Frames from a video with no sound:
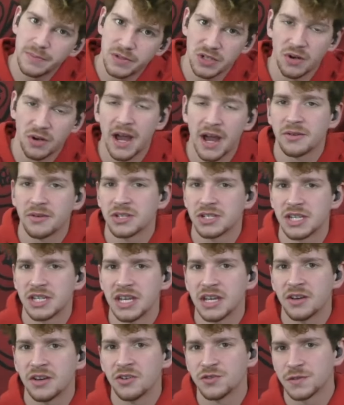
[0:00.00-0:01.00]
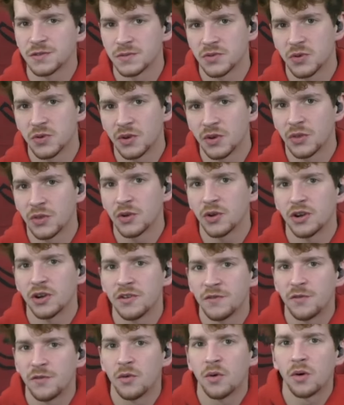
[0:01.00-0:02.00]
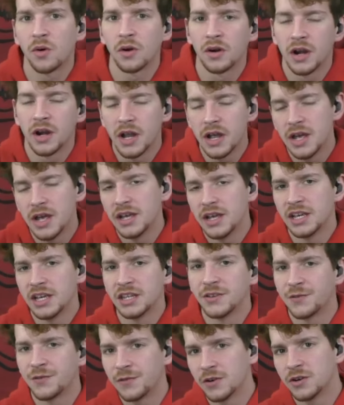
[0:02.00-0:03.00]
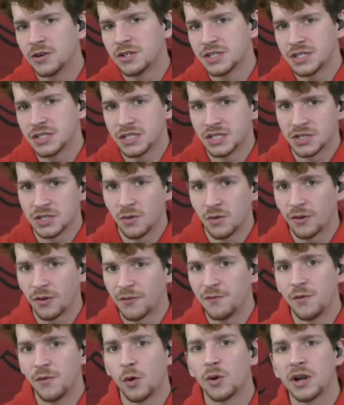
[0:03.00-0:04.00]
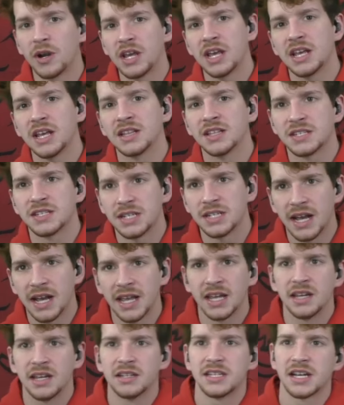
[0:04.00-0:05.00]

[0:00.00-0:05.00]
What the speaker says: So Iowa State goes from scoring 34 in the first to scoring 40 in the second.